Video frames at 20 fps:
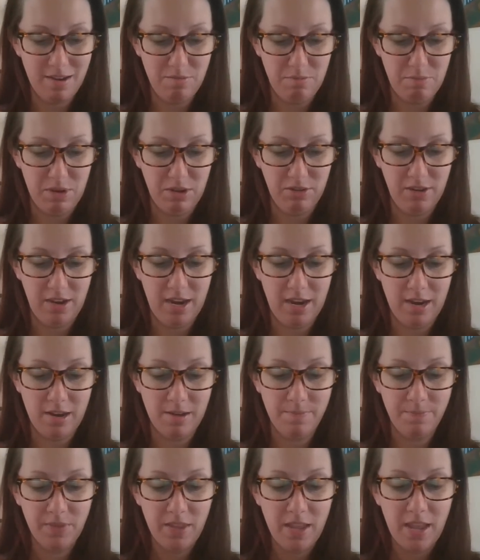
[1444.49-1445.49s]
billion,
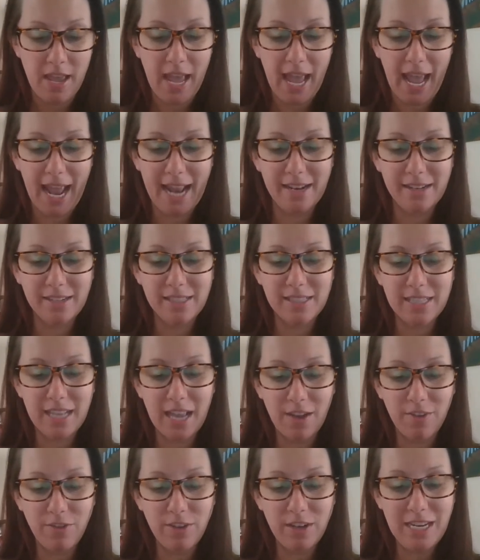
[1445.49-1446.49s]
and
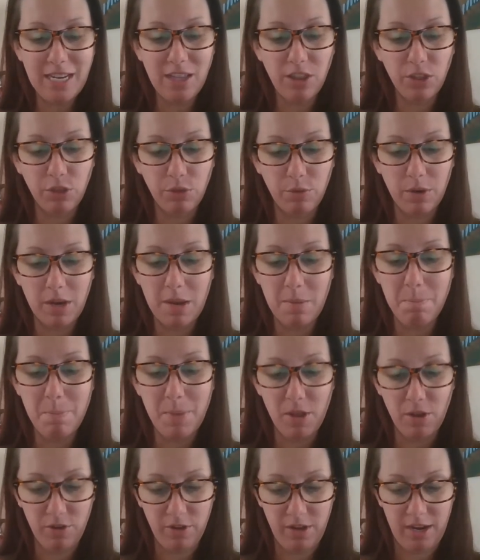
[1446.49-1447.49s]
$73
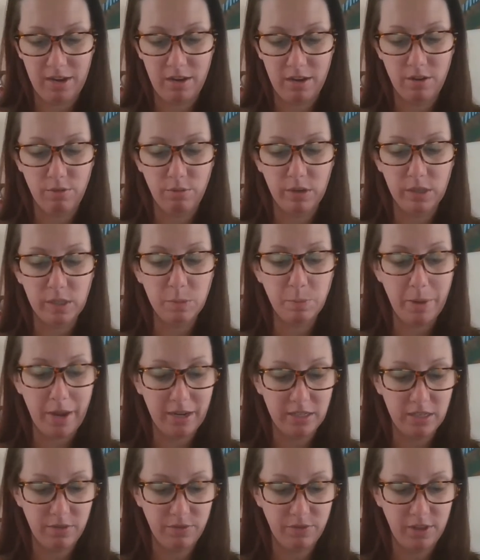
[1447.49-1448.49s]
billion,
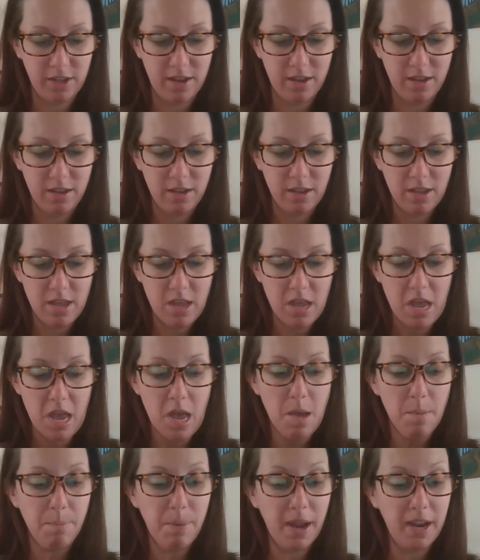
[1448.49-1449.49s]
respectively.
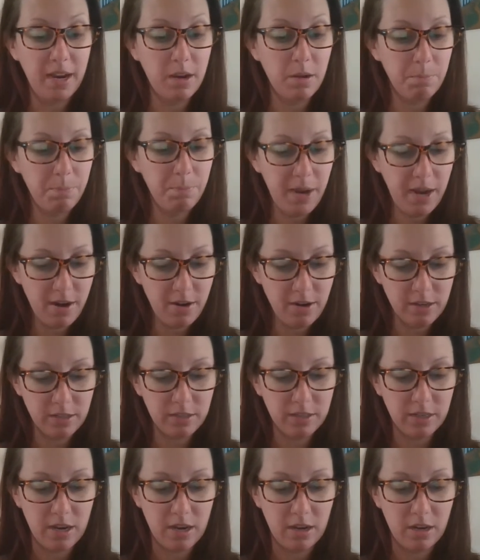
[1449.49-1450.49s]
By
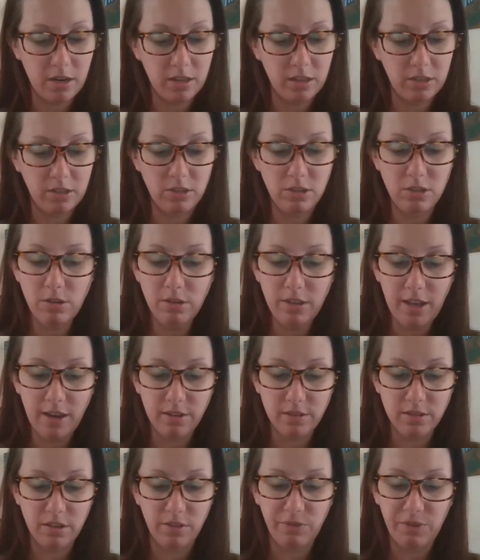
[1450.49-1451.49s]
comparison, the
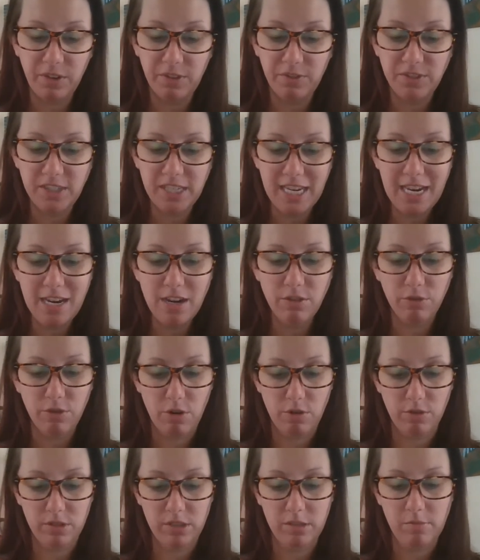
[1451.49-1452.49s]
2015
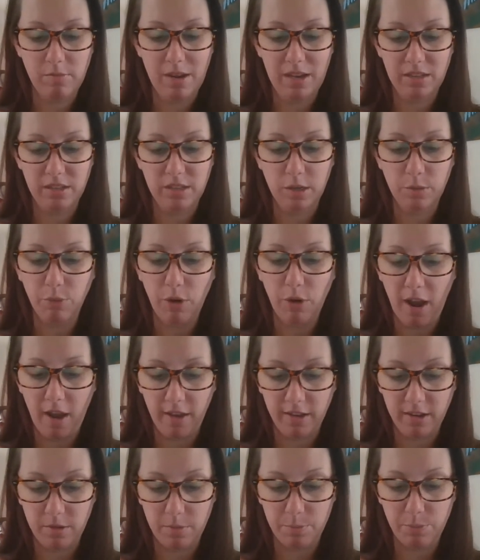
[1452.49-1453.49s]
gross domestic
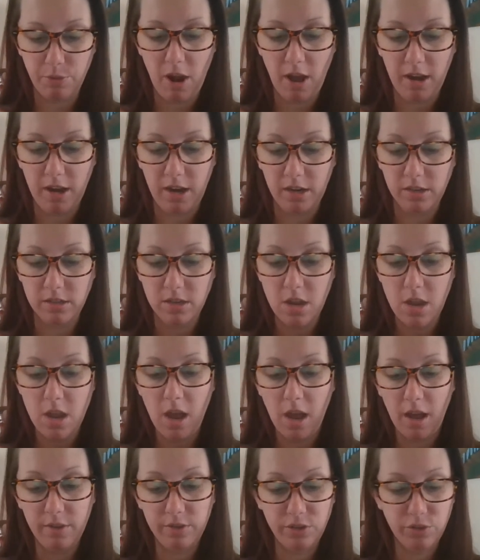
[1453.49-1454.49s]
product
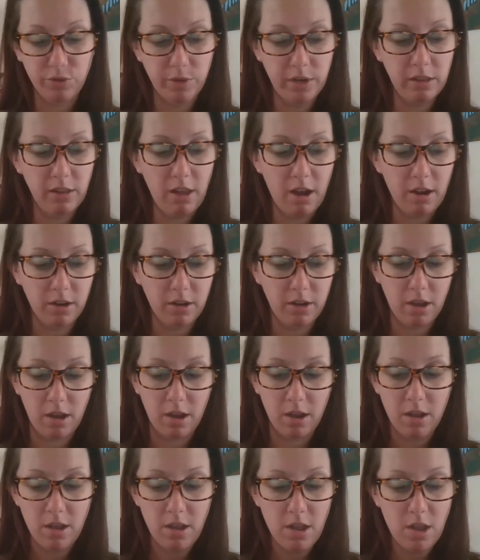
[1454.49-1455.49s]
of Sri Lanka
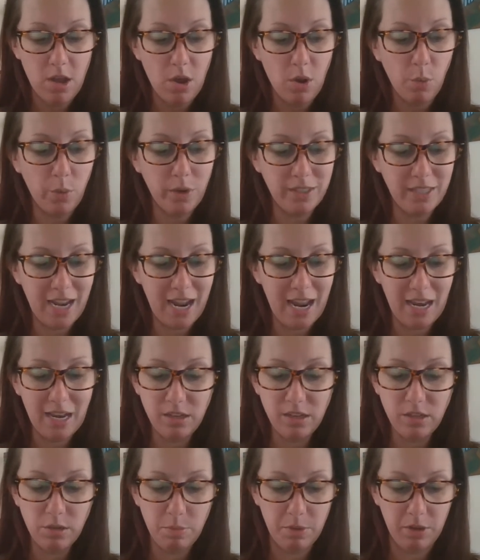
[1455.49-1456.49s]
was
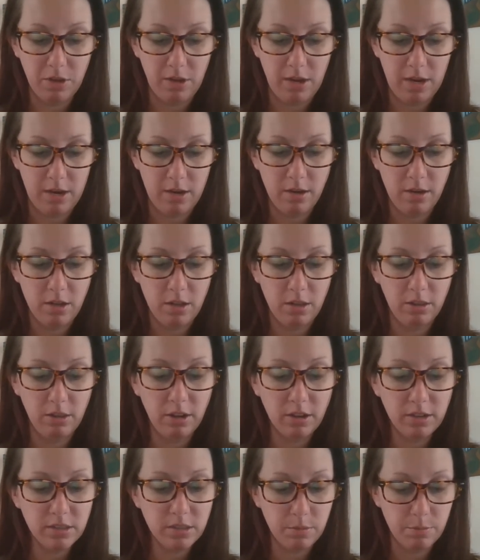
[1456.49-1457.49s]
$82 billion,
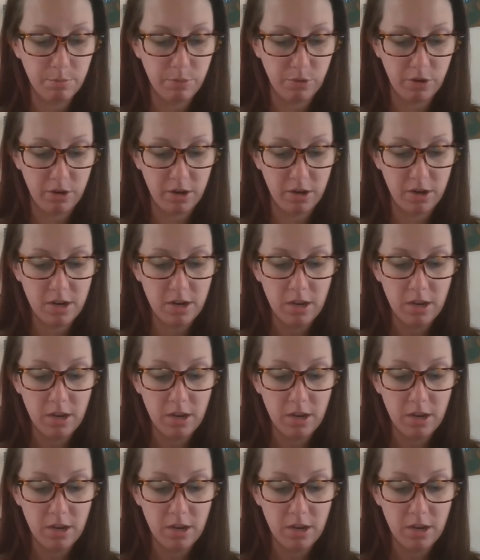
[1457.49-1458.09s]
Luxembourg